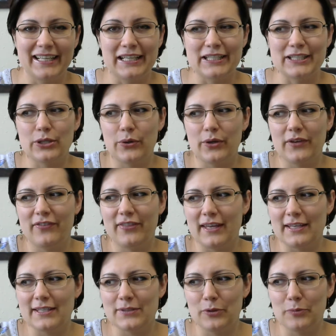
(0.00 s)
So if
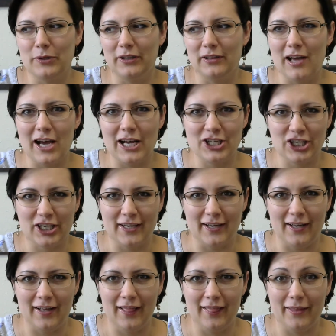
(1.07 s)
things would be
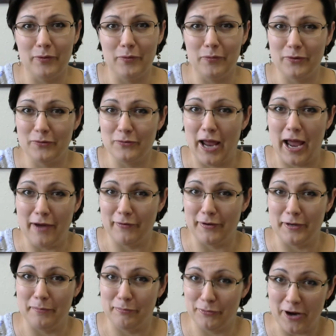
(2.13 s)
logical, then we wouldn't have
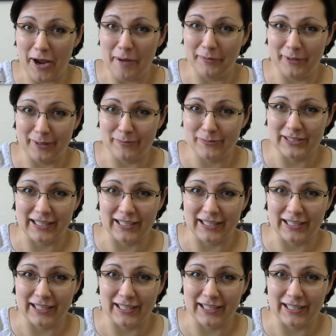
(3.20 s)
any problems.